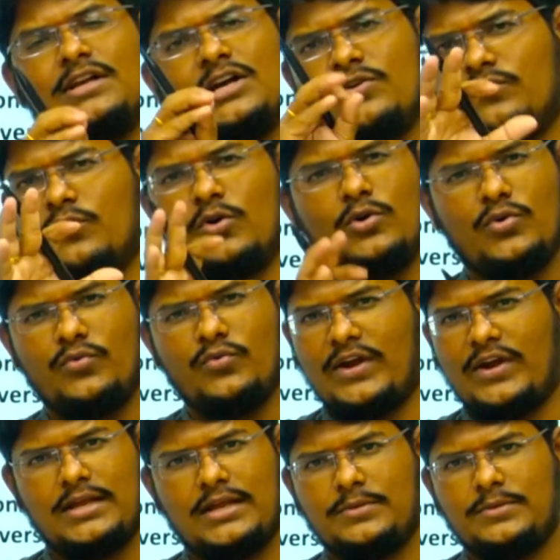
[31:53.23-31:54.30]
4 to 5
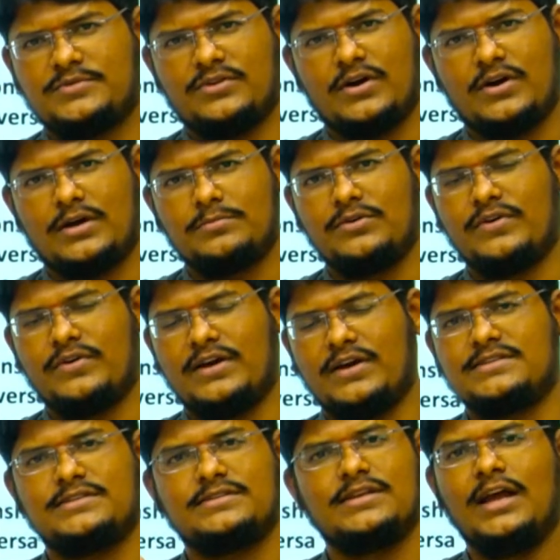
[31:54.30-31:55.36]
types of formal fallacy.